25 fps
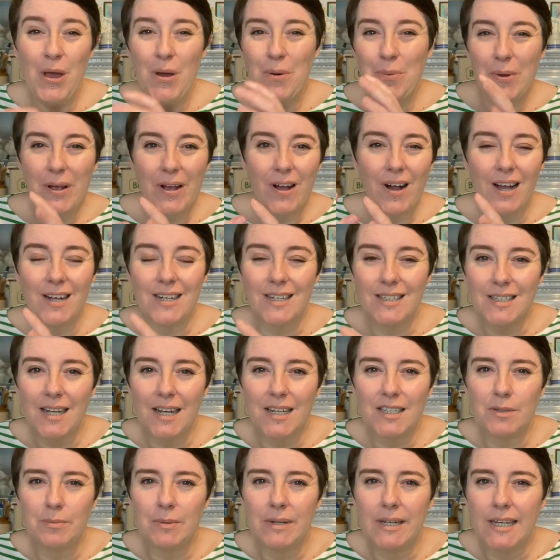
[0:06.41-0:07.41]
we kind of
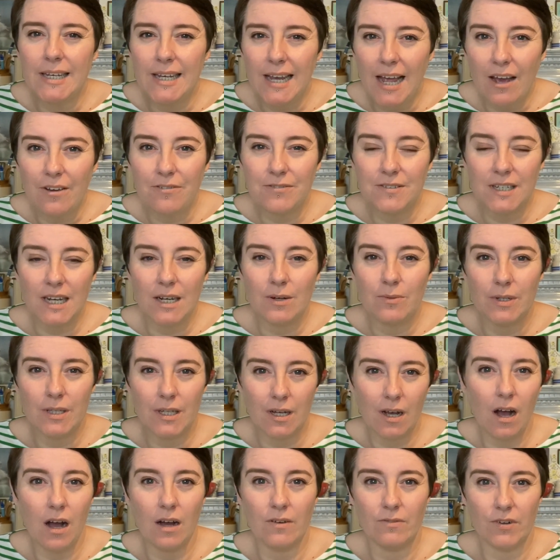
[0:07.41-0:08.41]
tend to be left out of the
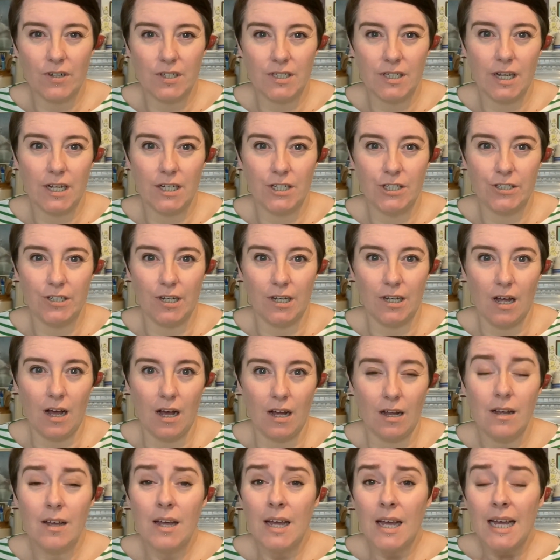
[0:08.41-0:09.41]
conversation a
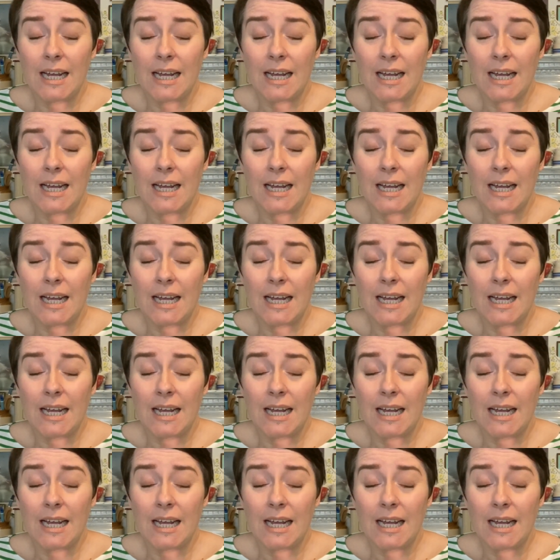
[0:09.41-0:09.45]
lot.